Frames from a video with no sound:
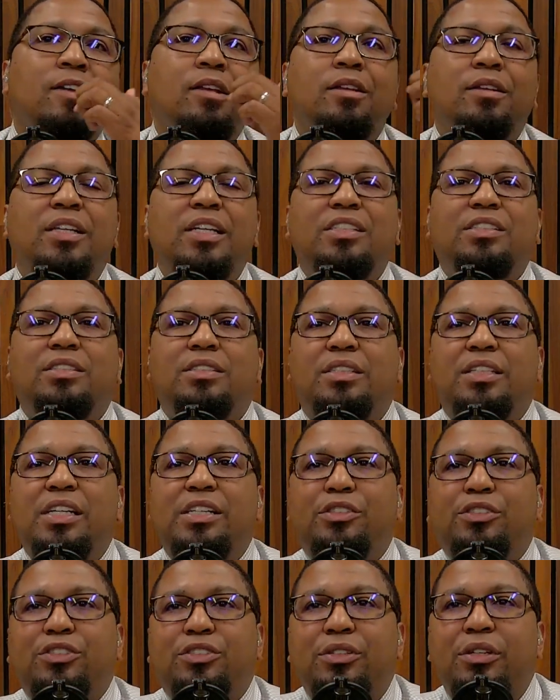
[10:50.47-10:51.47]
This,
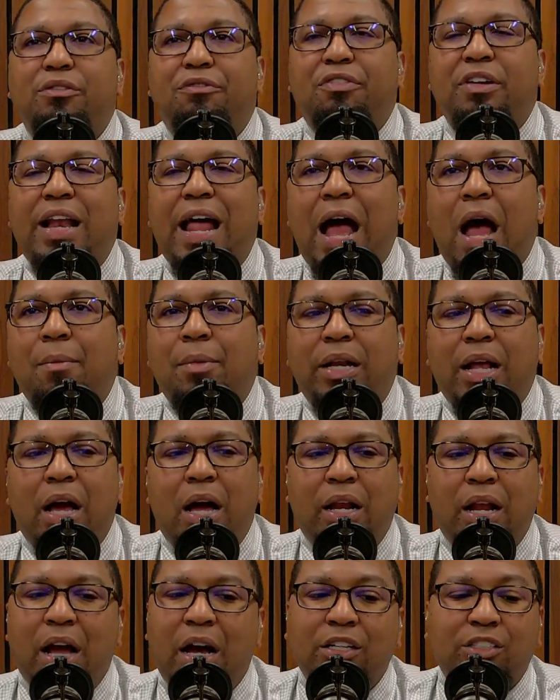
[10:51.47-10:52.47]
this
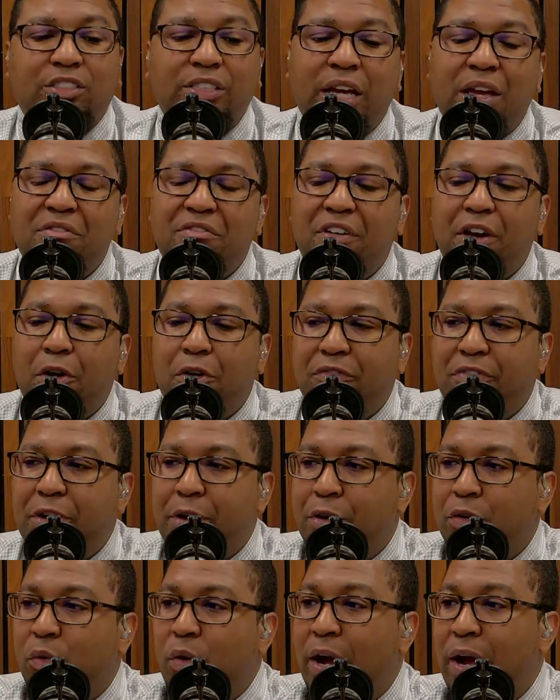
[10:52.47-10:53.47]
phenomenon I understand very,
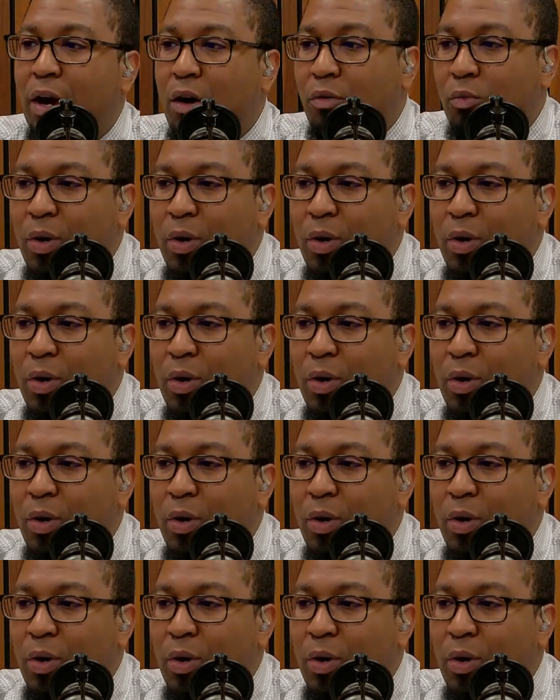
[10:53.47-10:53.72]
very well.